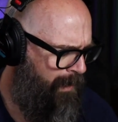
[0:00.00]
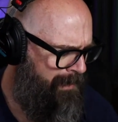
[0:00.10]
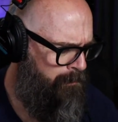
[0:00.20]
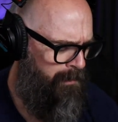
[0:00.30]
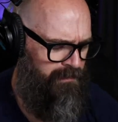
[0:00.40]

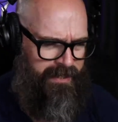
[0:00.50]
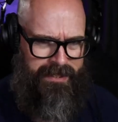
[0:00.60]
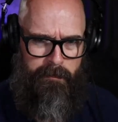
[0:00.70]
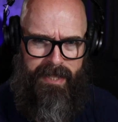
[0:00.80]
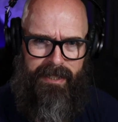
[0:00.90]
right
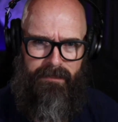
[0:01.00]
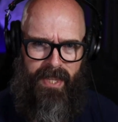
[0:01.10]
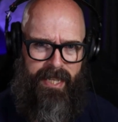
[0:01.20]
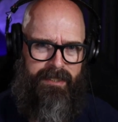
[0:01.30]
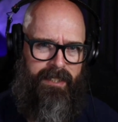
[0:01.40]
in the middle of
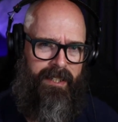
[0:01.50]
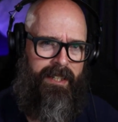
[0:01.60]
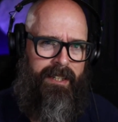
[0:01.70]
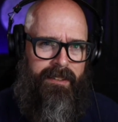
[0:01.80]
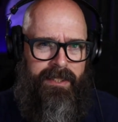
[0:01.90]
that,
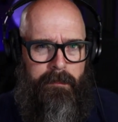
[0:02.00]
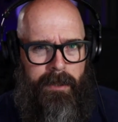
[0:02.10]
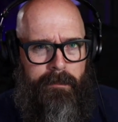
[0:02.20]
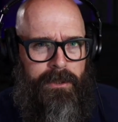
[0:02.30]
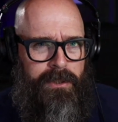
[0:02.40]
the same
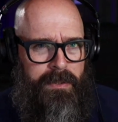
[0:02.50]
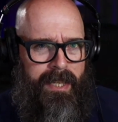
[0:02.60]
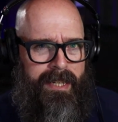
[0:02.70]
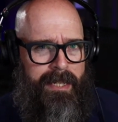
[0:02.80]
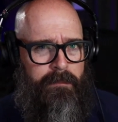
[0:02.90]
publisher
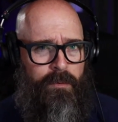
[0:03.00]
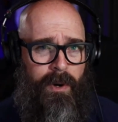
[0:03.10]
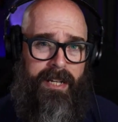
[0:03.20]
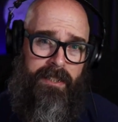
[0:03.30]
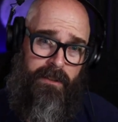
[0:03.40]
that I'm
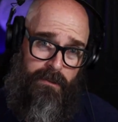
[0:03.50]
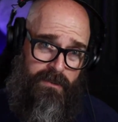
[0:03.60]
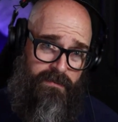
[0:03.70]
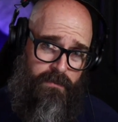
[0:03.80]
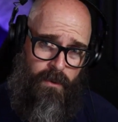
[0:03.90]
writing
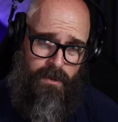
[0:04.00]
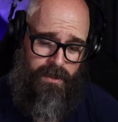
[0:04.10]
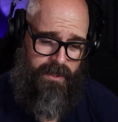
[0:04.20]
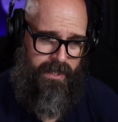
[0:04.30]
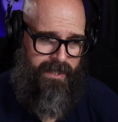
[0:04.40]
those
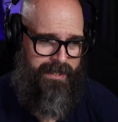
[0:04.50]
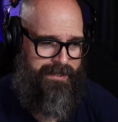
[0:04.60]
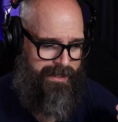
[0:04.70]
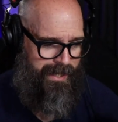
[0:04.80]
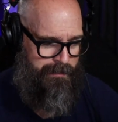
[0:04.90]
for
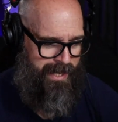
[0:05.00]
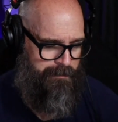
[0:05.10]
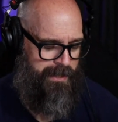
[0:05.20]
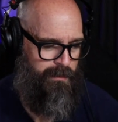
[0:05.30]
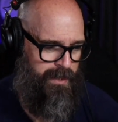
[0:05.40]
came
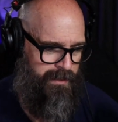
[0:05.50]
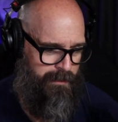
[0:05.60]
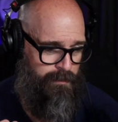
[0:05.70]
at me with a